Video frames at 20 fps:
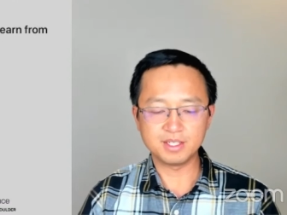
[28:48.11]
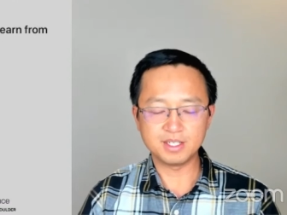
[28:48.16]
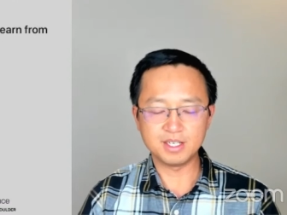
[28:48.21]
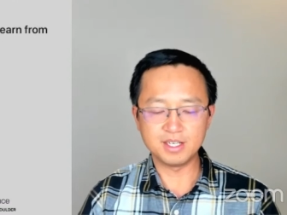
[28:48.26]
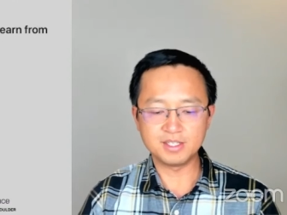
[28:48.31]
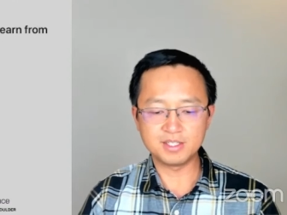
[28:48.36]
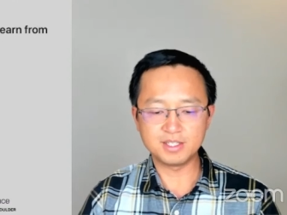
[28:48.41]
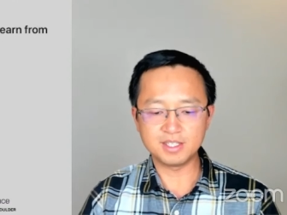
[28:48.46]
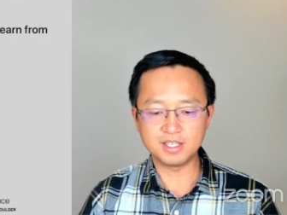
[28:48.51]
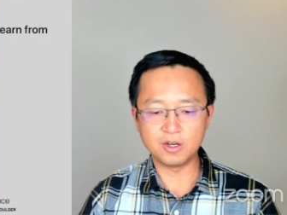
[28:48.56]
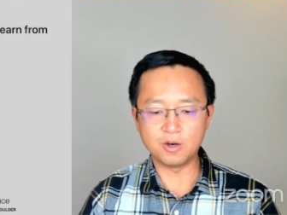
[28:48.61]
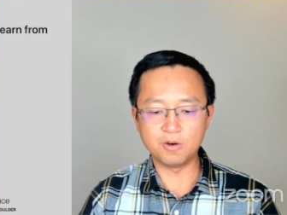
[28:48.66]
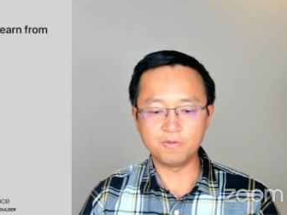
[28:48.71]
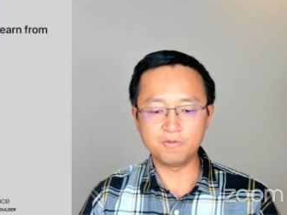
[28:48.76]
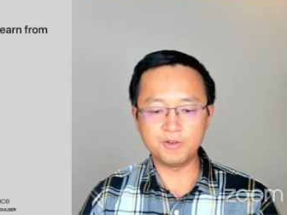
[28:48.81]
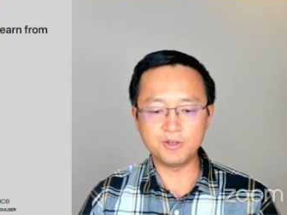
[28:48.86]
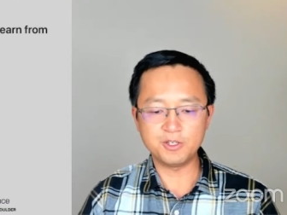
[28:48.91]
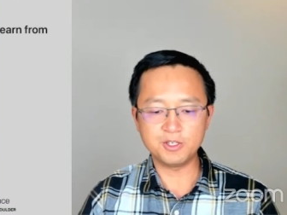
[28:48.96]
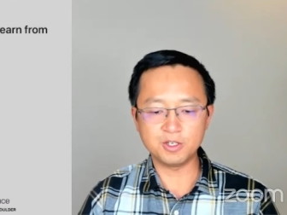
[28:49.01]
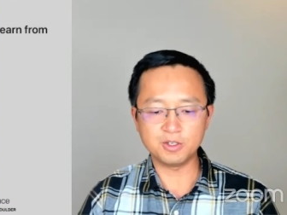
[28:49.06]
is the
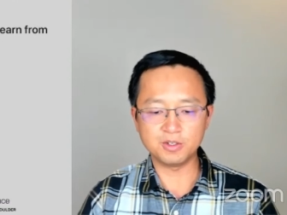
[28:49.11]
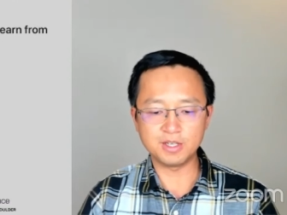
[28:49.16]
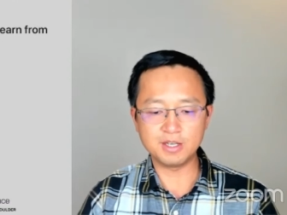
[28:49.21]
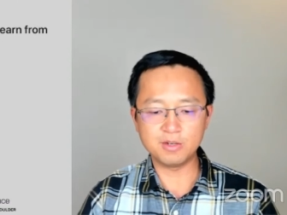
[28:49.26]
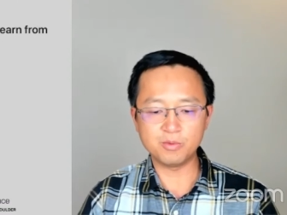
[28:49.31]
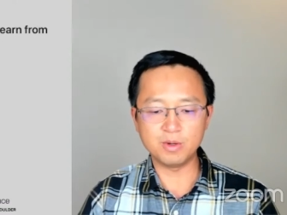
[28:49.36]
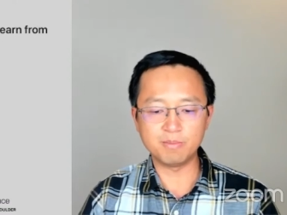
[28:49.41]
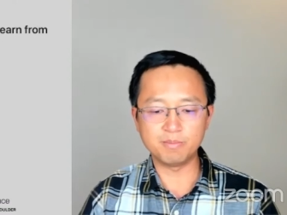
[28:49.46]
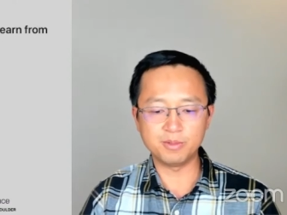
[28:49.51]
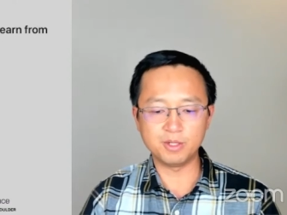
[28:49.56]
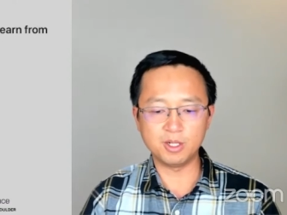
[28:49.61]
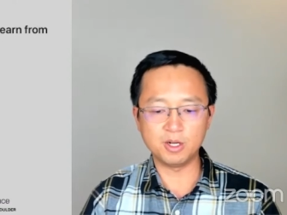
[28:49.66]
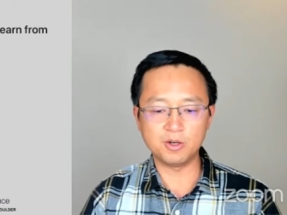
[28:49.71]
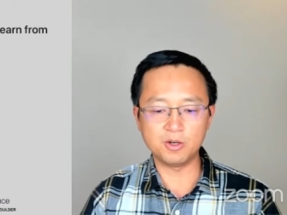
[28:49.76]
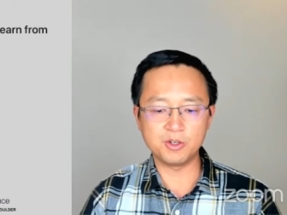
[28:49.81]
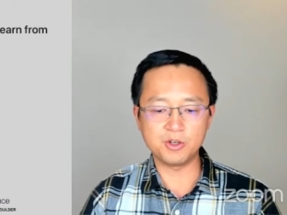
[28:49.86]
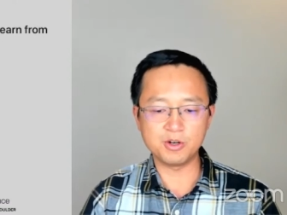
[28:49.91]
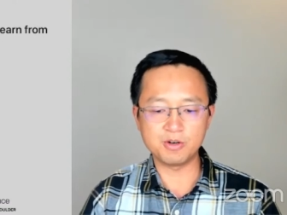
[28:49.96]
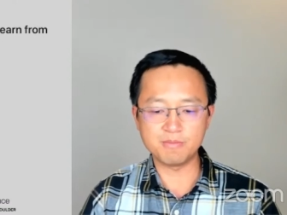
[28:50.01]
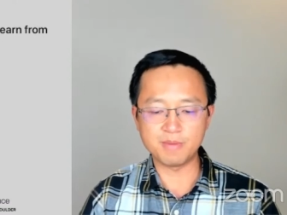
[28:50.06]
official it will blow
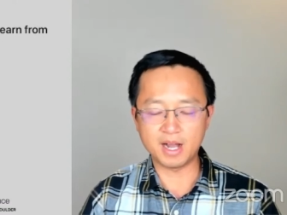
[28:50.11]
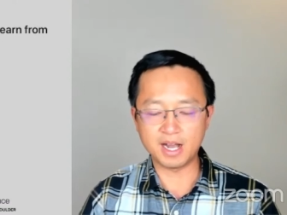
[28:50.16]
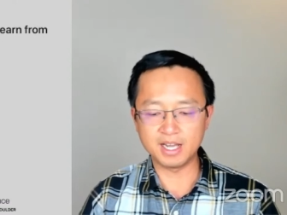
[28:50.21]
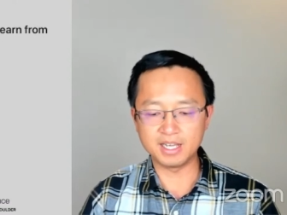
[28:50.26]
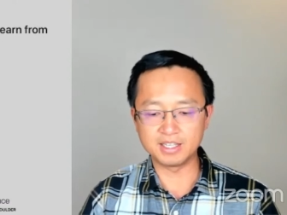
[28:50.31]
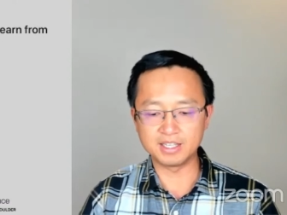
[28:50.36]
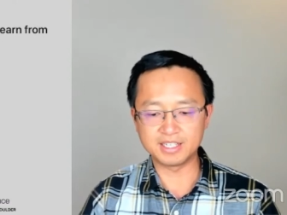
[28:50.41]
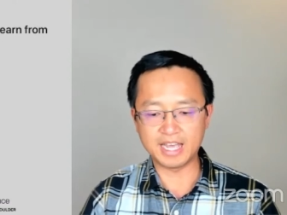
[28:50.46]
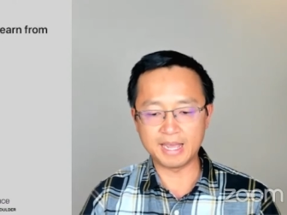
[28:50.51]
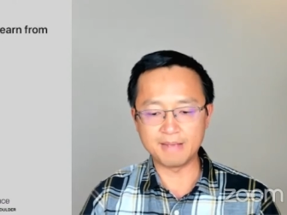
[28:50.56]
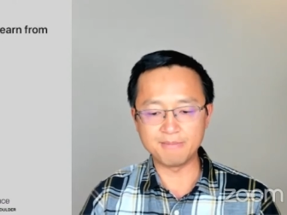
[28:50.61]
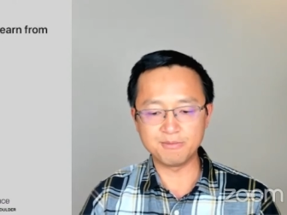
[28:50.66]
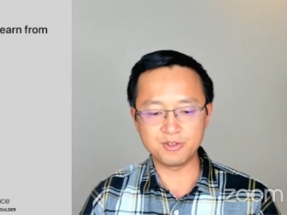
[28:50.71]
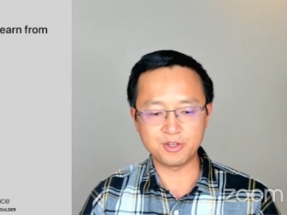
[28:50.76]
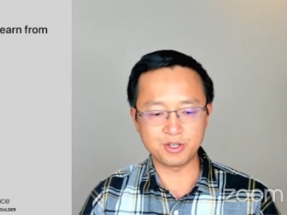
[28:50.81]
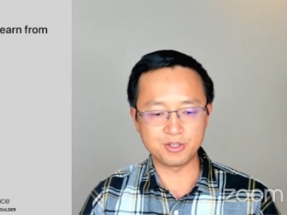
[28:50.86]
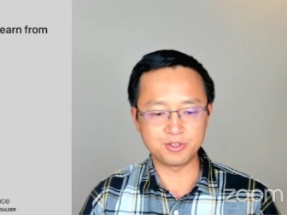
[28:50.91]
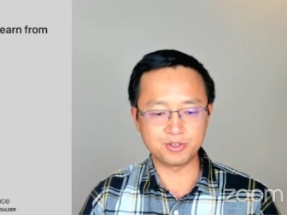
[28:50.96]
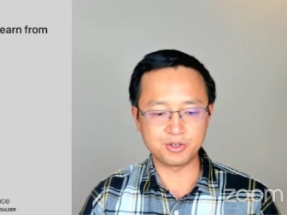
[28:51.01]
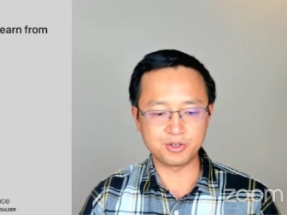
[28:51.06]
your mind game
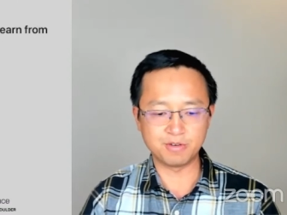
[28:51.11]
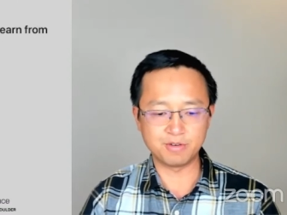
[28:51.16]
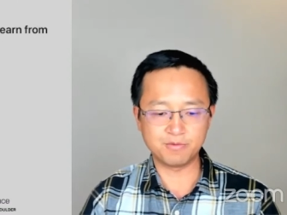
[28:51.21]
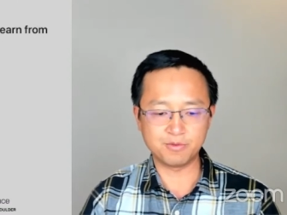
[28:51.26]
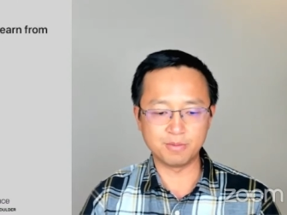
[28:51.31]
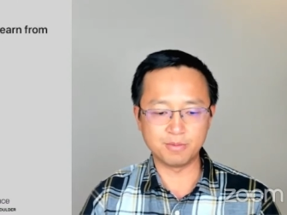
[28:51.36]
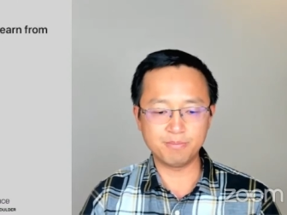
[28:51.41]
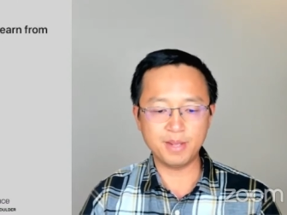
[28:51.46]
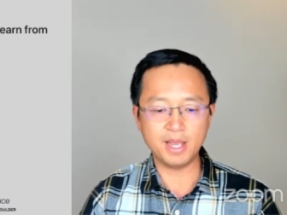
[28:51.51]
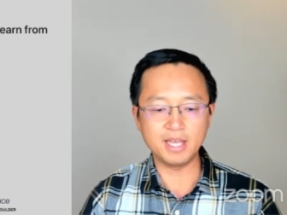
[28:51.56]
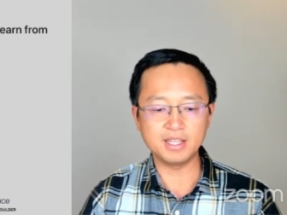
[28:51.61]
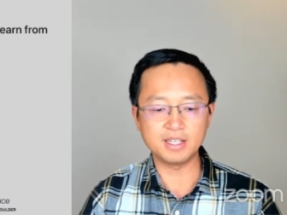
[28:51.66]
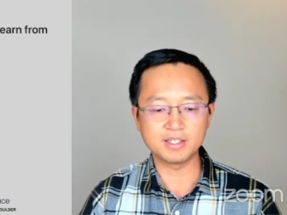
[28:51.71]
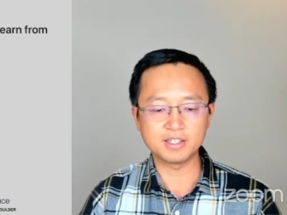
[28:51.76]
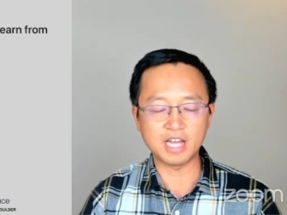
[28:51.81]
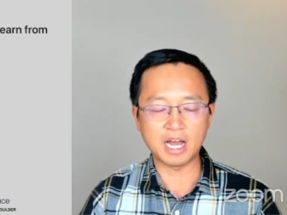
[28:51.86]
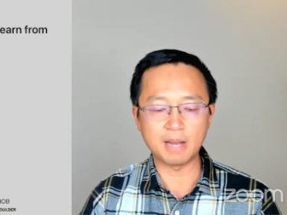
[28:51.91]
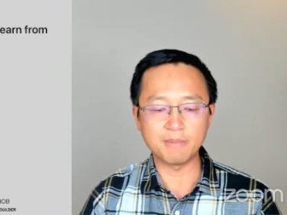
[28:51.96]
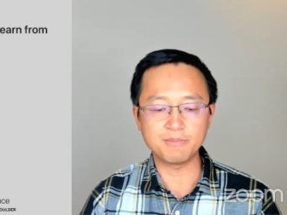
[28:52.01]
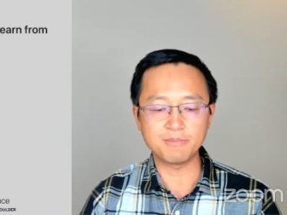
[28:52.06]
changer for pet
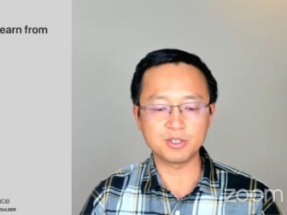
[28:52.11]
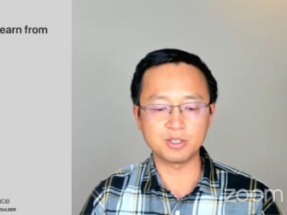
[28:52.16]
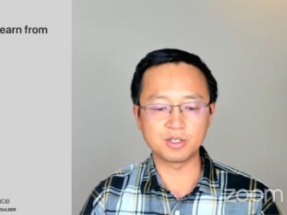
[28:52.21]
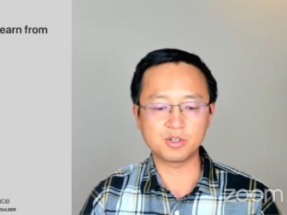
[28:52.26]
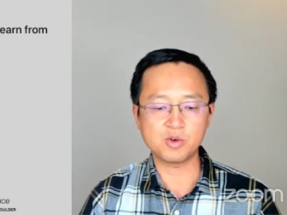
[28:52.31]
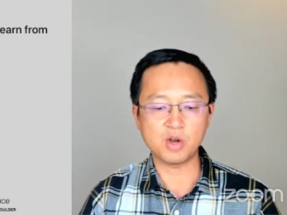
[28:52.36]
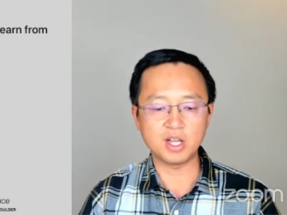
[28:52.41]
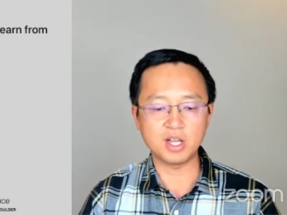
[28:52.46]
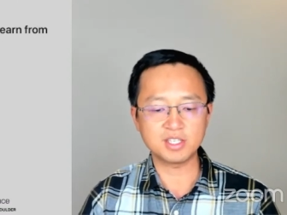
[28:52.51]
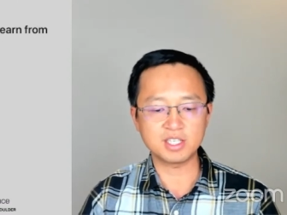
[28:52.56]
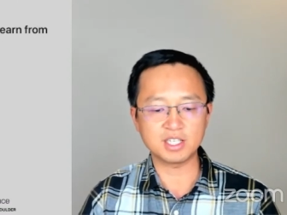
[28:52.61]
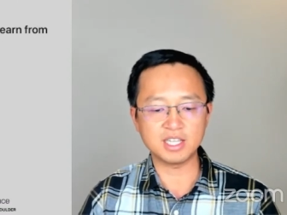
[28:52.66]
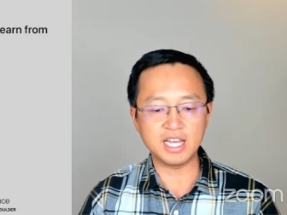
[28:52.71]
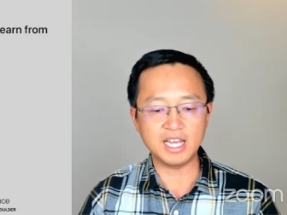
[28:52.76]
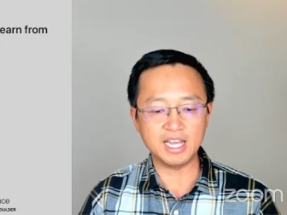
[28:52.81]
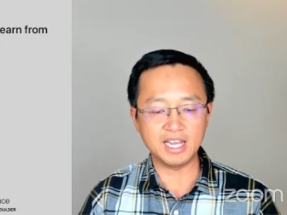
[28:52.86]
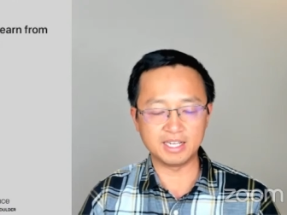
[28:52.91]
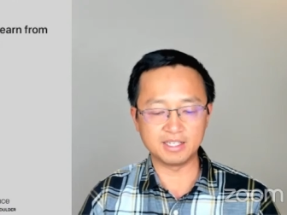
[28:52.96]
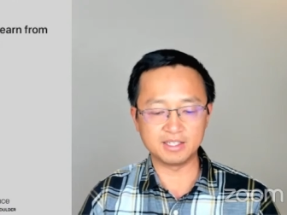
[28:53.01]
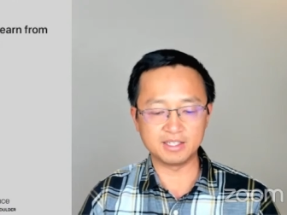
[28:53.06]
adoption across the
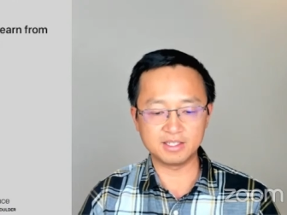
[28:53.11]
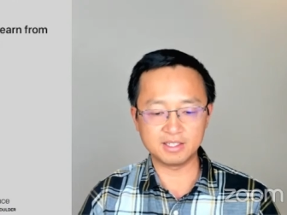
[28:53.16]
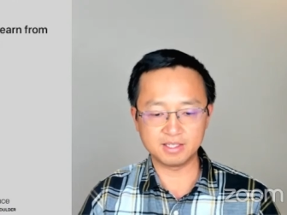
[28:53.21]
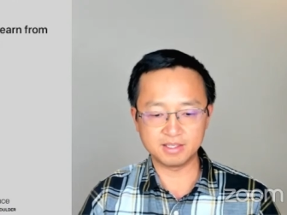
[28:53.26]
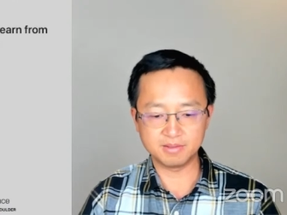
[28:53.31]
land.